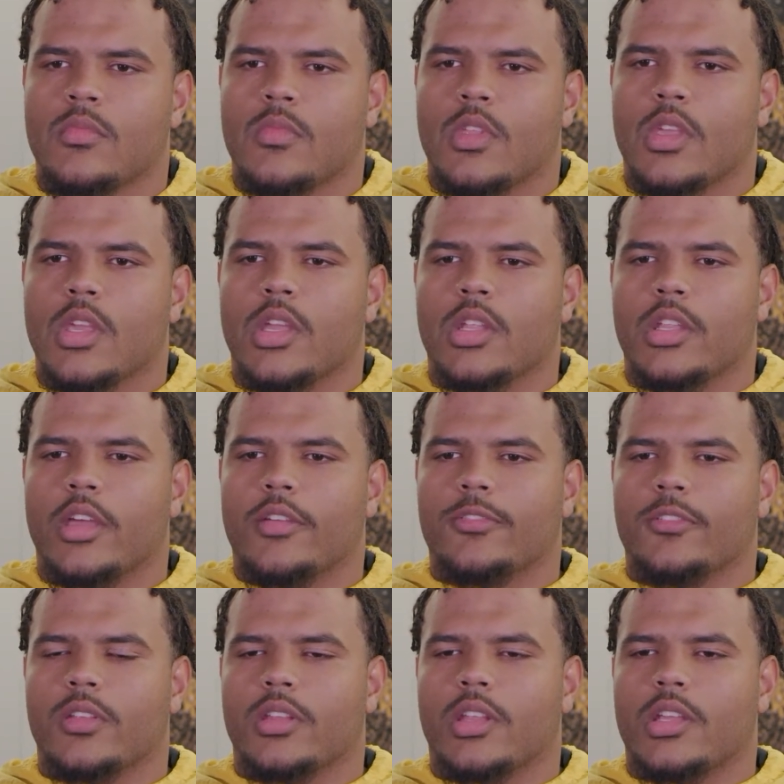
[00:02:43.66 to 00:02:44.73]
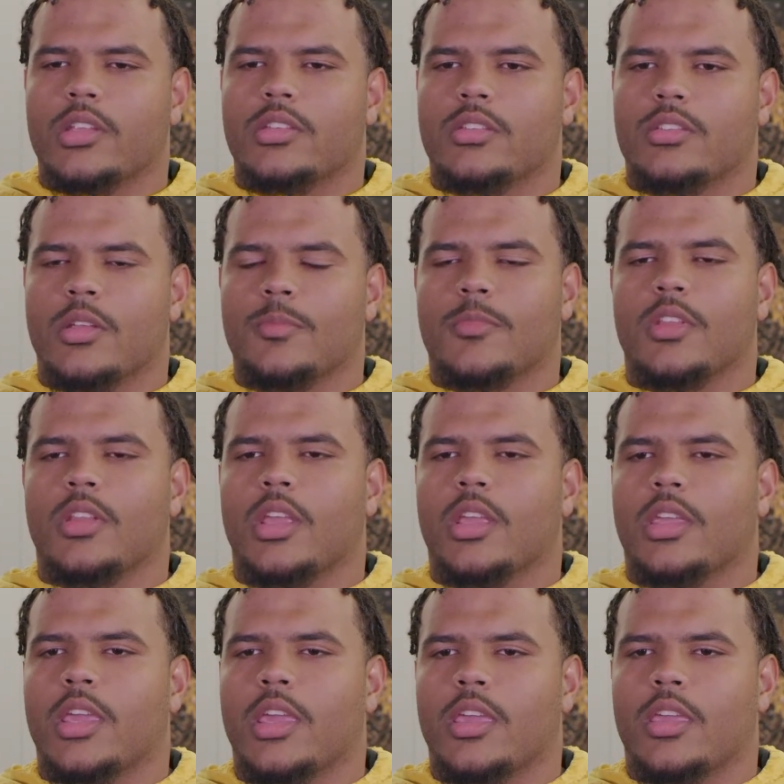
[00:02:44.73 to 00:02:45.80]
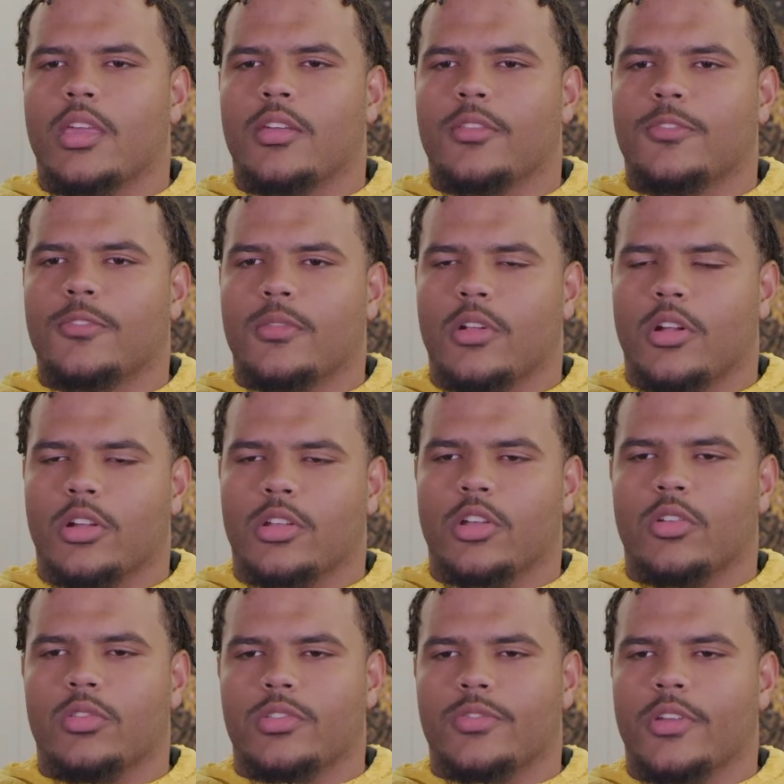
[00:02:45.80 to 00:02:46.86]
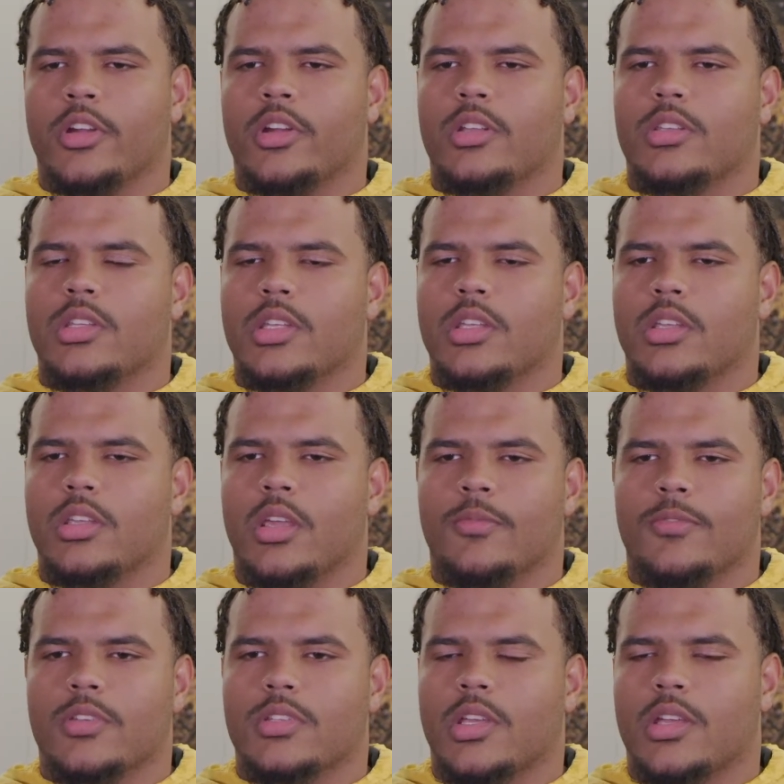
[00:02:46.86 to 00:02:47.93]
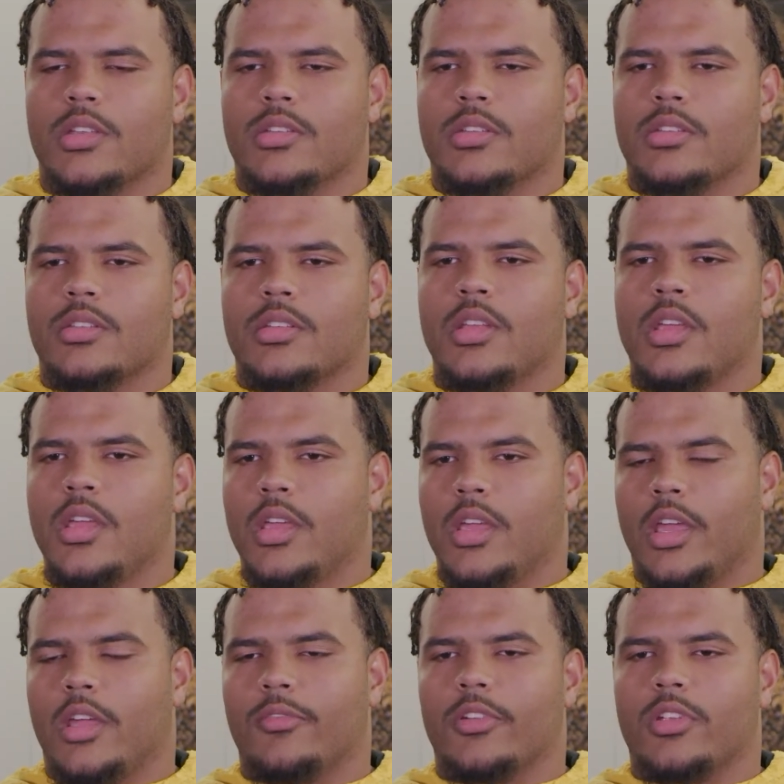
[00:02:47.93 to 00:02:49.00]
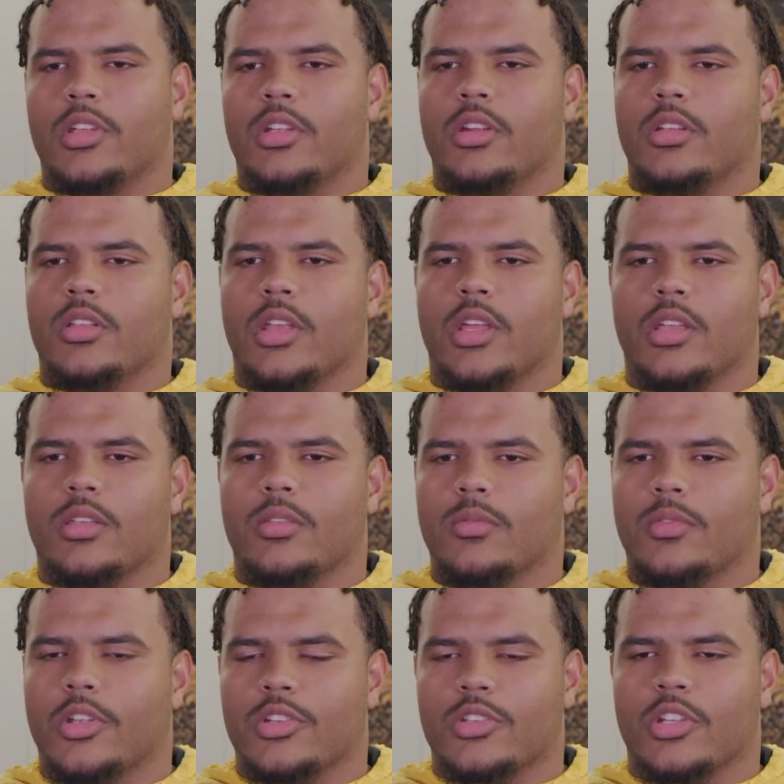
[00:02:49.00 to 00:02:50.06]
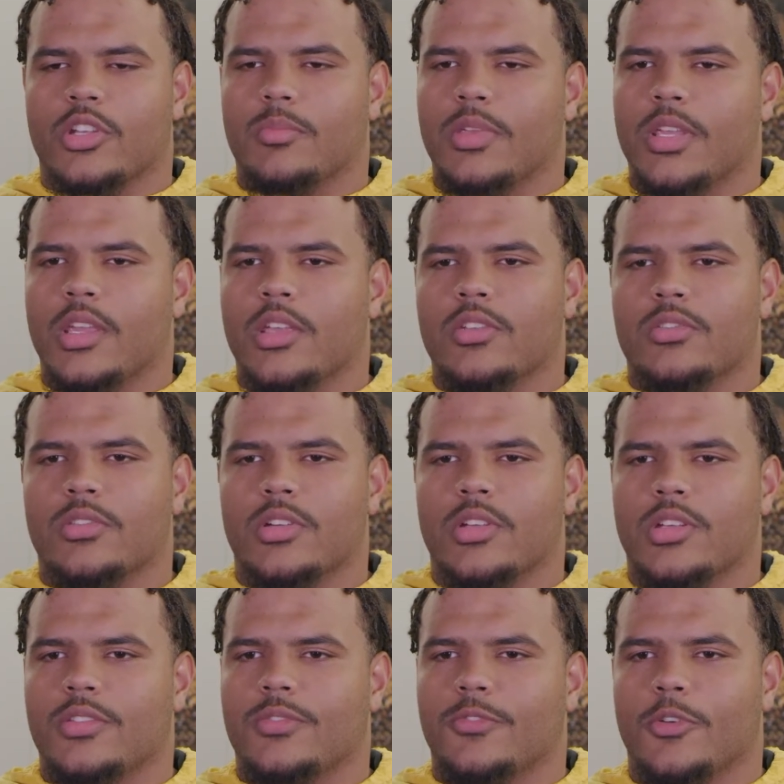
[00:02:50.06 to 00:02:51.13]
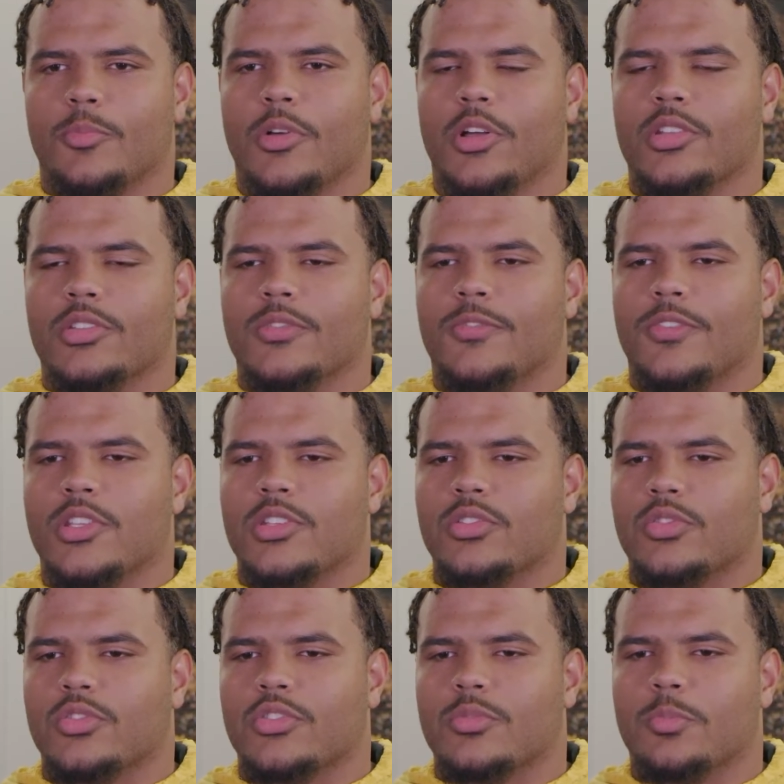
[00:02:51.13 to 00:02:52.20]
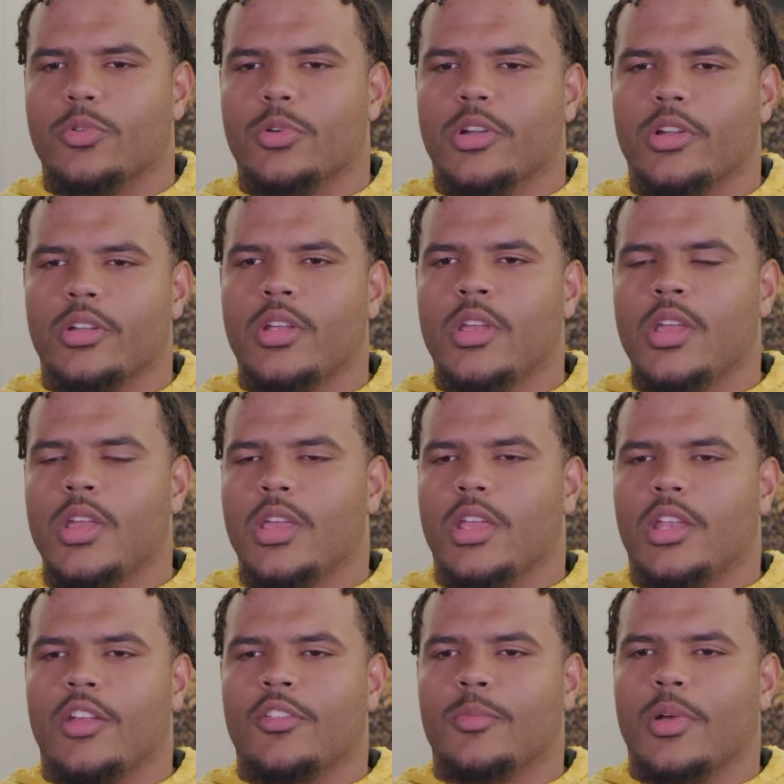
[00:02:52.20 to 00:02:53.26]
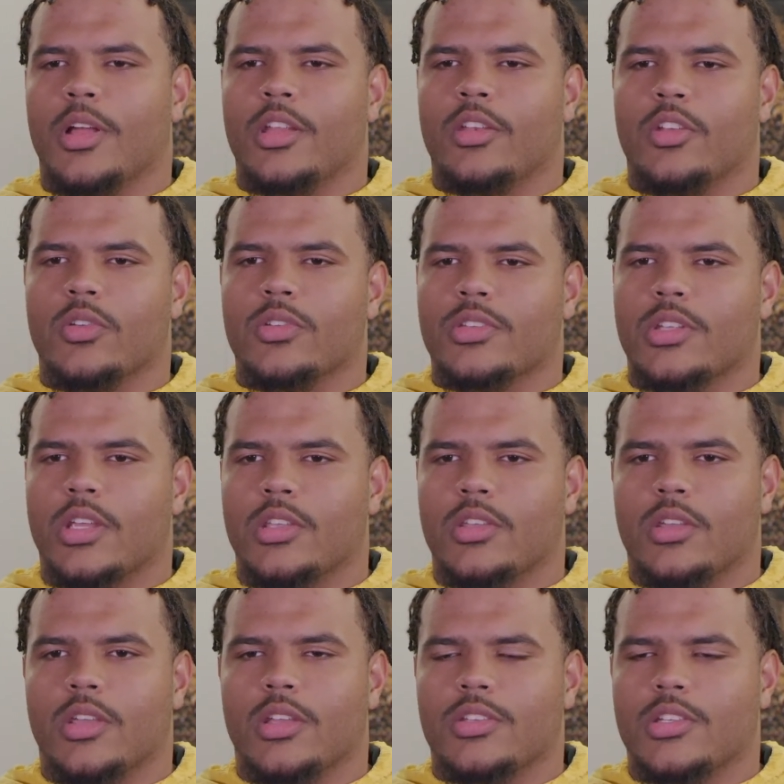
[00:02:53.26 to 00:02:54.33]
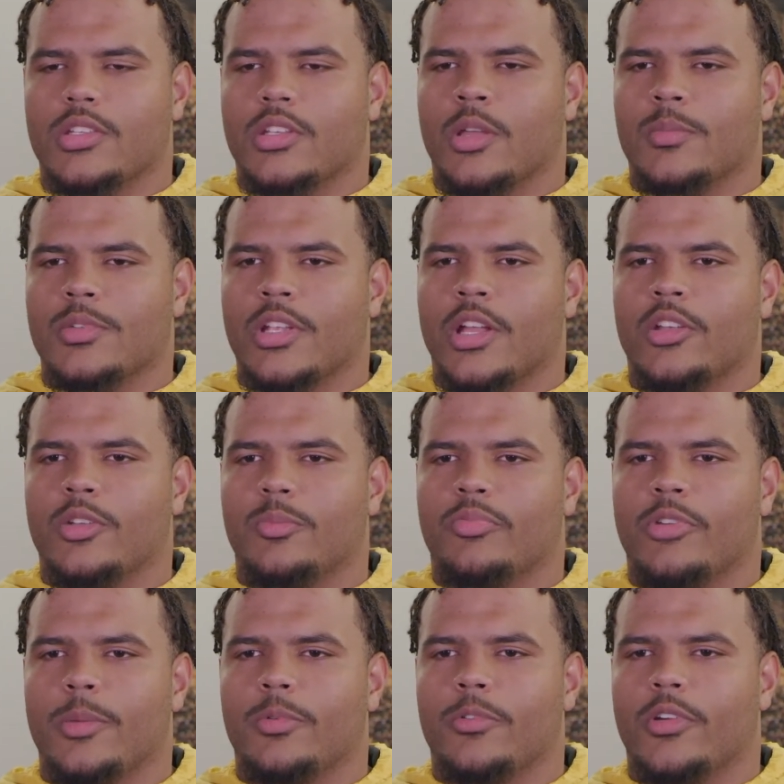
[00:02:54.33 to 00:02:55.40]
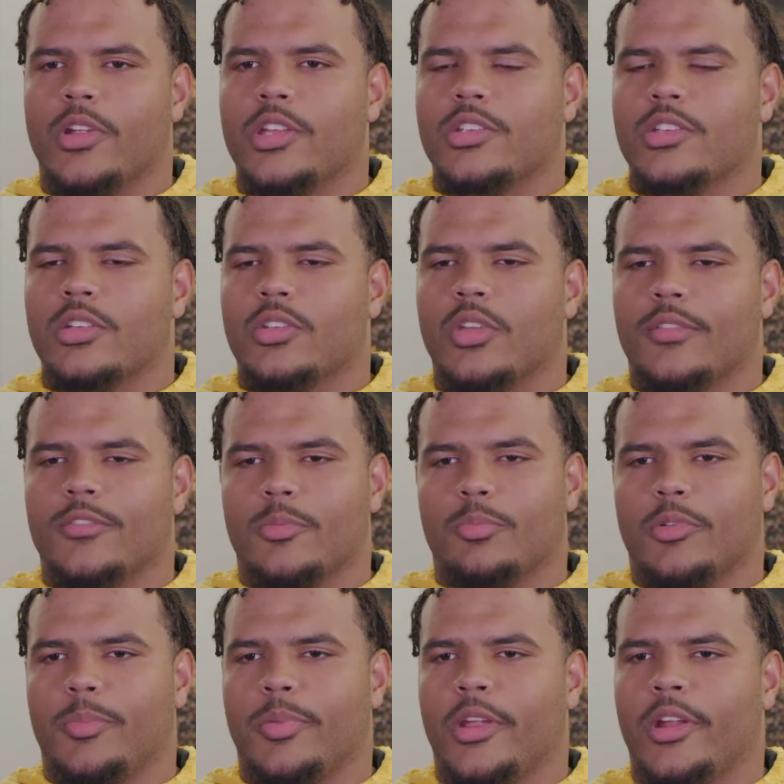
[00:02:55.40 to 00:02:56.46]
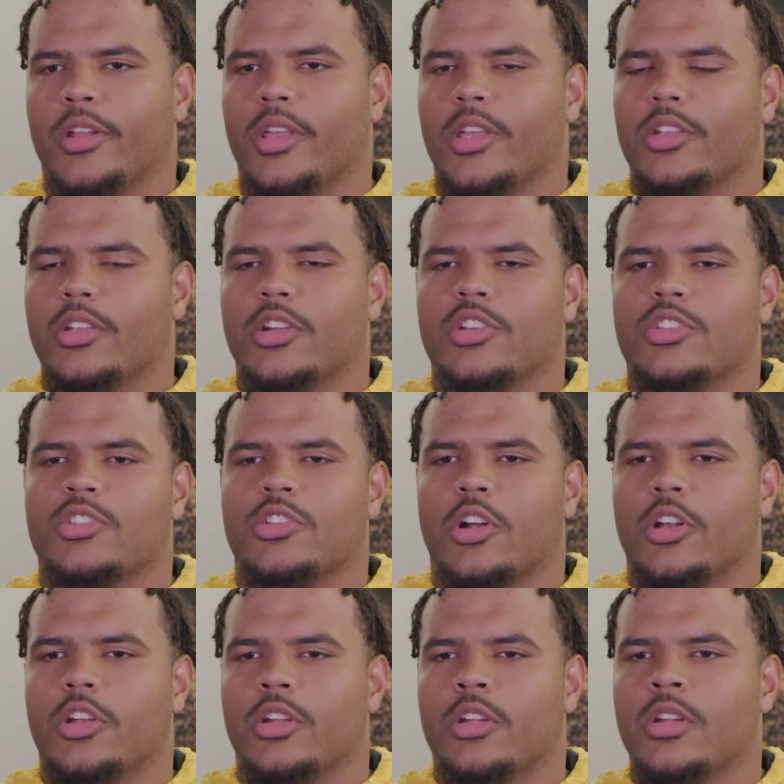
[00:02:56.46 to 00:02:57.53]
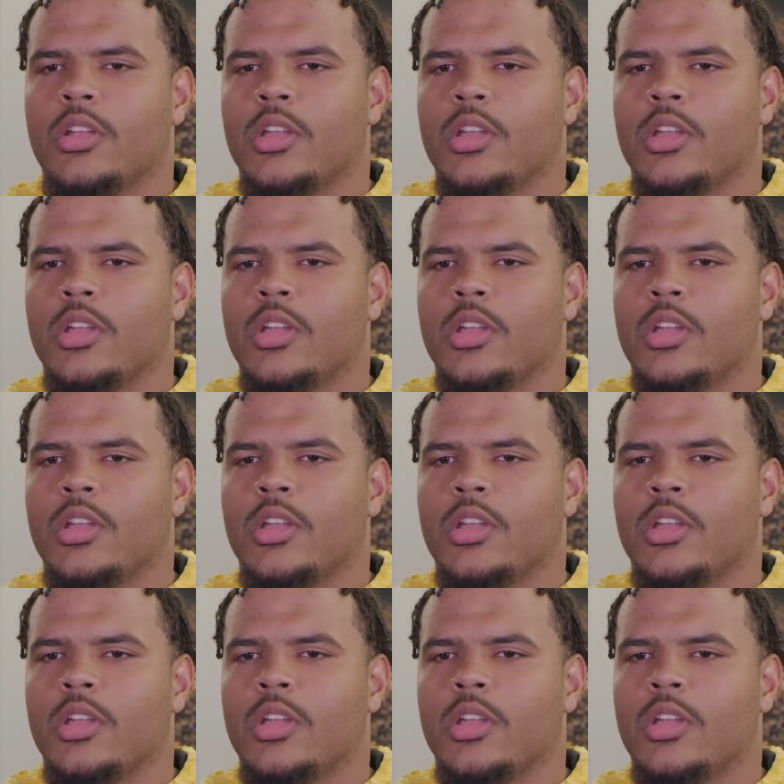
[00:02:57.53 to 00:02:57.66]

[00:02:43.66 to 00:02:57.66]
Yeah, definitely. That's something that KF, or Coach Ferentz, he emphasizes every year. Like, there's going to be injuries. Football is a physical sport, and everybody knows that. It just comes down to preparation. You have to prepare like you're a starter.